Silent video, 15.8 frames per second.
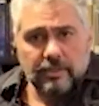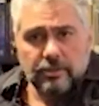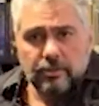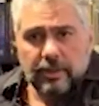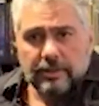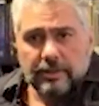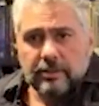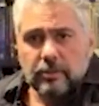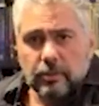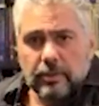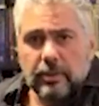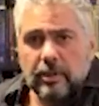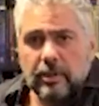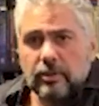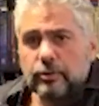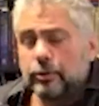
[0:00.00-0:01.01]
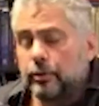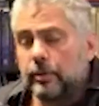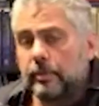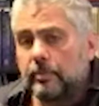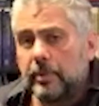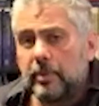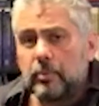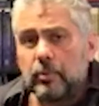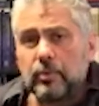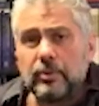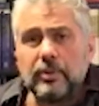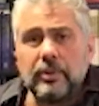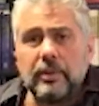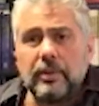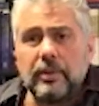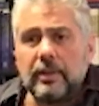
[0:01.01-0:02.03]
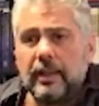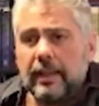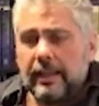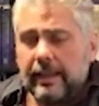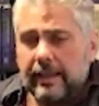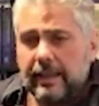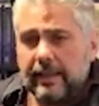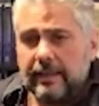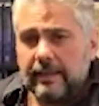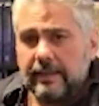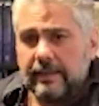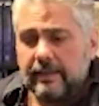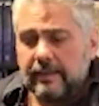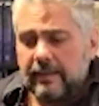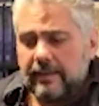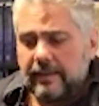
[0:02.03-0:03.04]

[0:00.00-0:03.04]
directly with elderly people and